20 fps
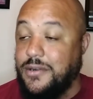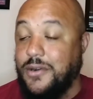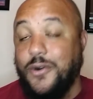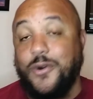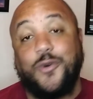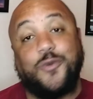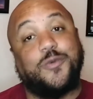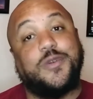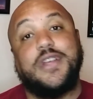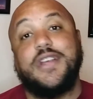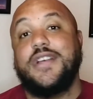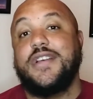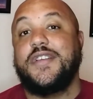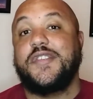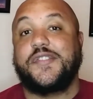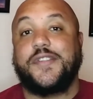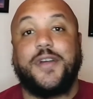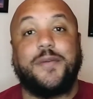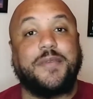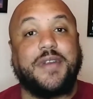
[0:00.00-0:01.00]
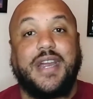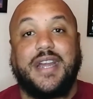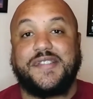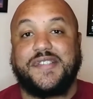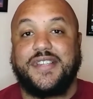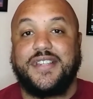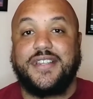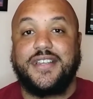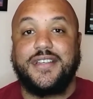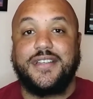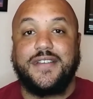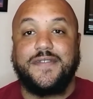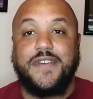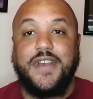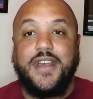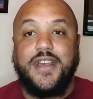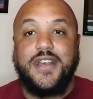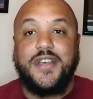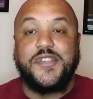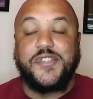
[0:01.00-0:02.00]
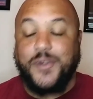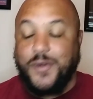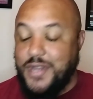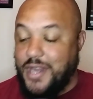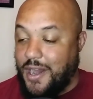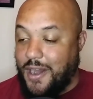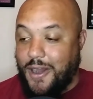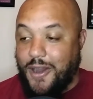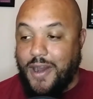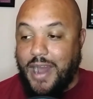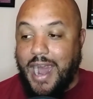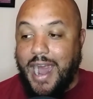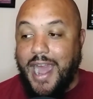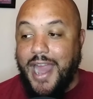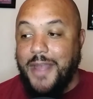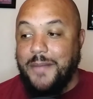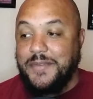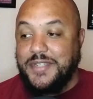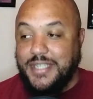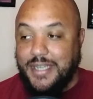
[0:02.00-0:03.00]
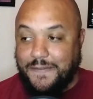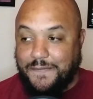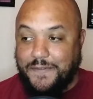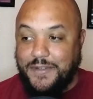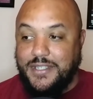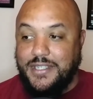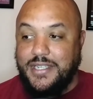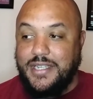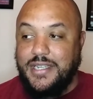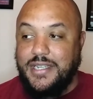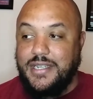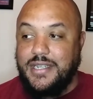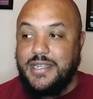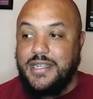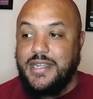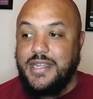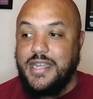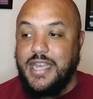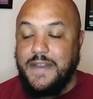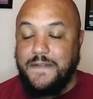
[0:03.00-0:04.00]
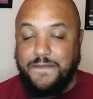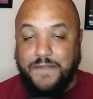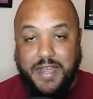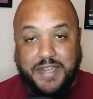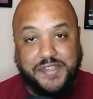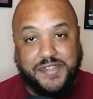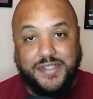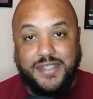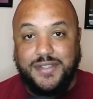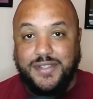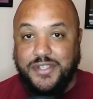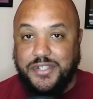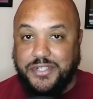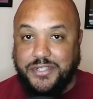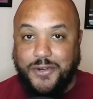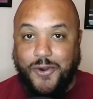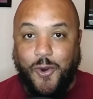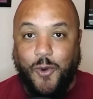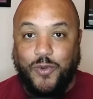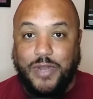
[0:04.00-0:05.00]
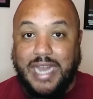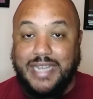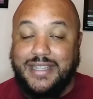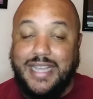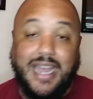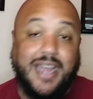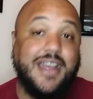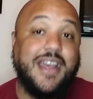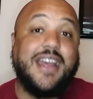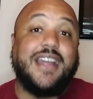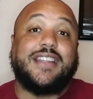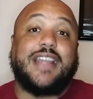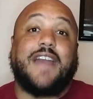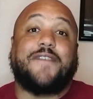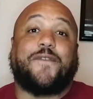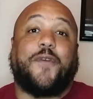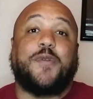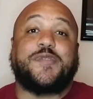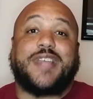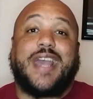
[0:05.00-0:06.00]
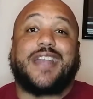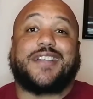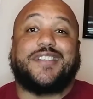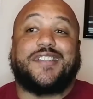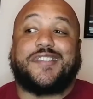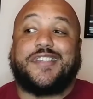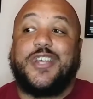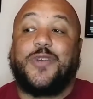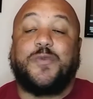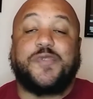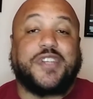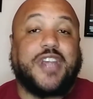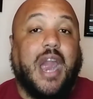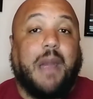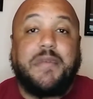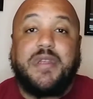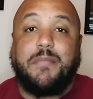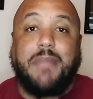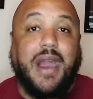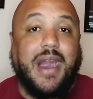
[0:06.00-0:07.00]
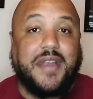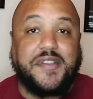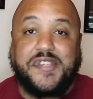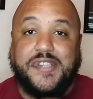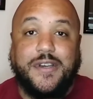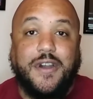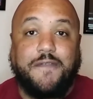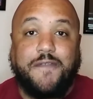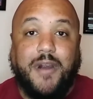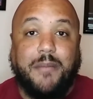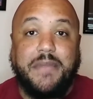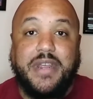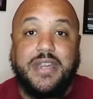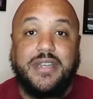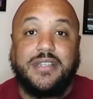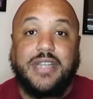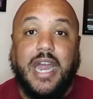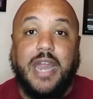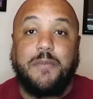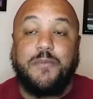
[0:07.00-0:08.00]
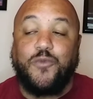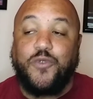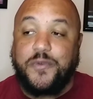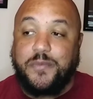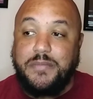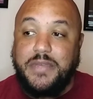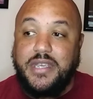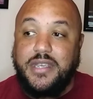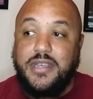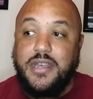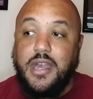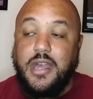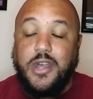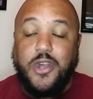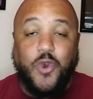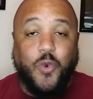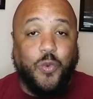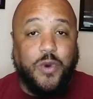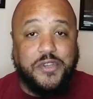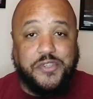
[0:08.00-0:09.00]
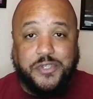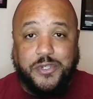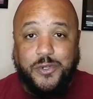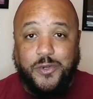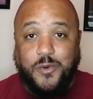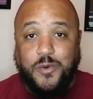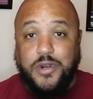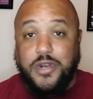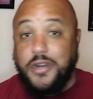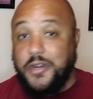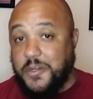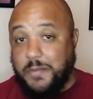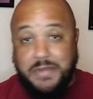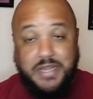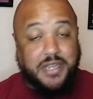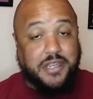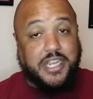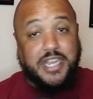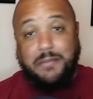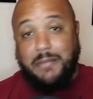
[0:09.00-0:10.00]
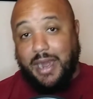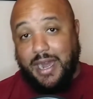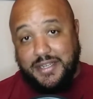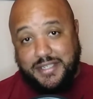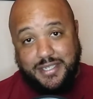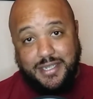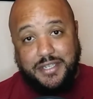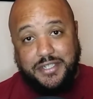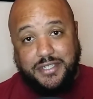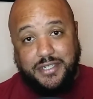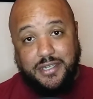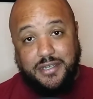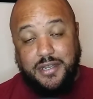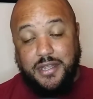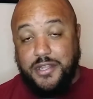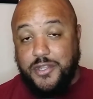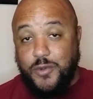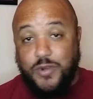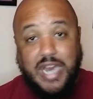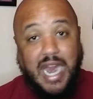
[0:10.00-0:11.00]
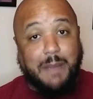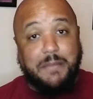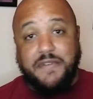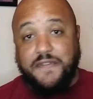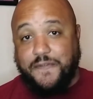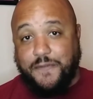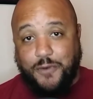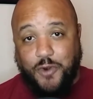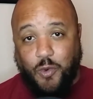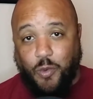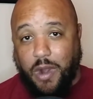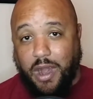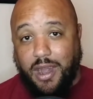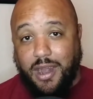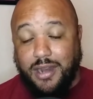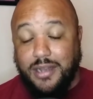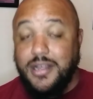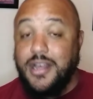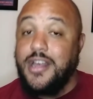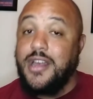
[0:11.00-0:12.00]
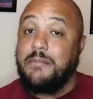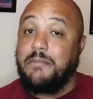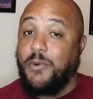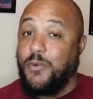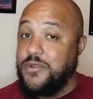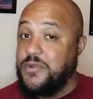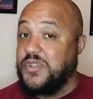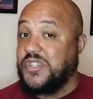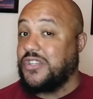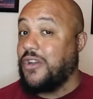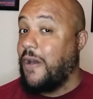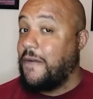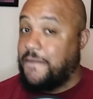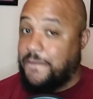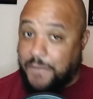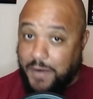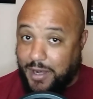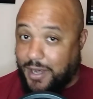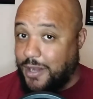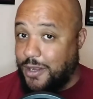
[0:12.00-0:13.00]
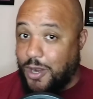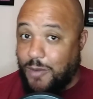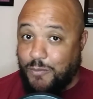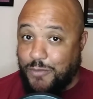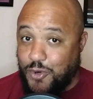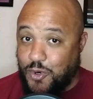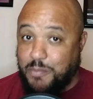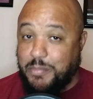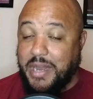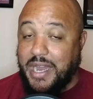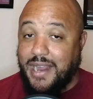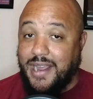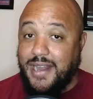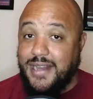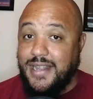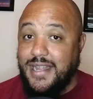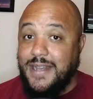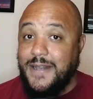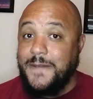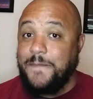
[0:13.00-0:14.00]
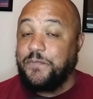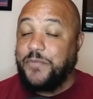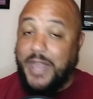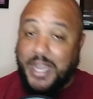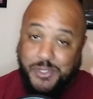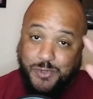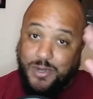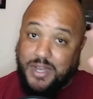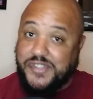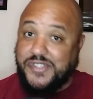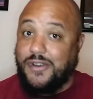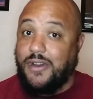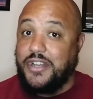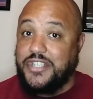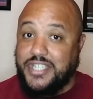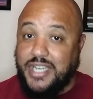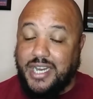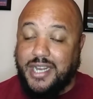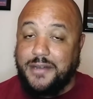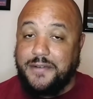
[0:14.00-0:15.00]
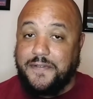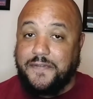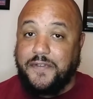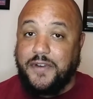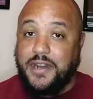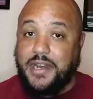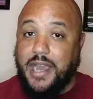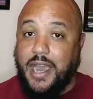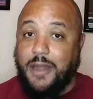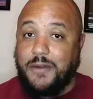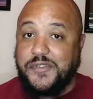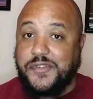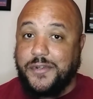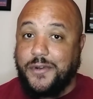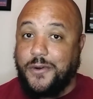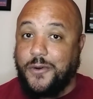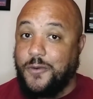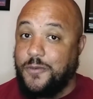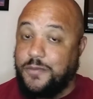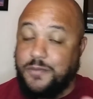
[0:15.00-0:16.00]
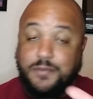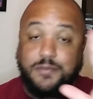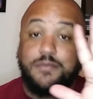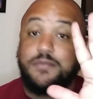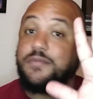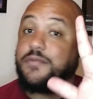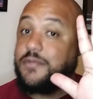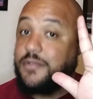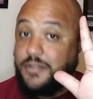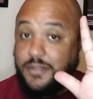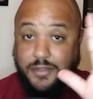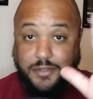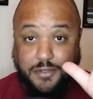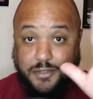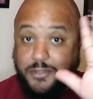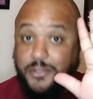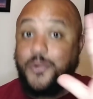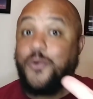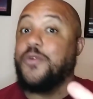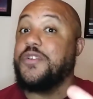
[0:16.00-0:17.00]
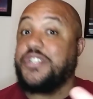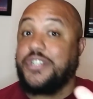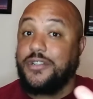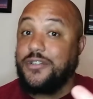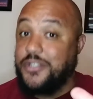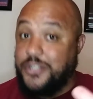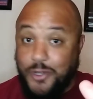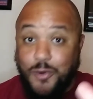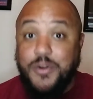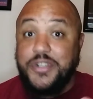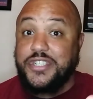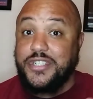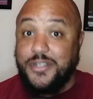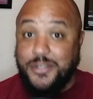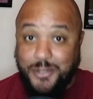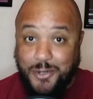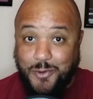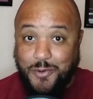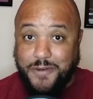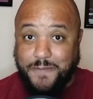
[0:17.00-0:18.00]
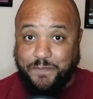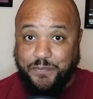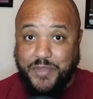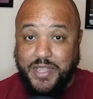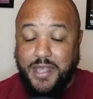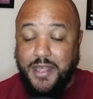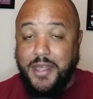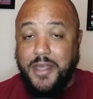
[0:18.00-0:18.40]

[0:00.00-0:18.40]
Oh, some got to give. So y'all, I am definitely invested in this show. Like that, that first action sequence got me by itself. I mean, like with me, once you hook me and get my attention, you got me for a while. But when you start fucking up real bad, that's when I start checking the fuck out. So do what you do what you're doing.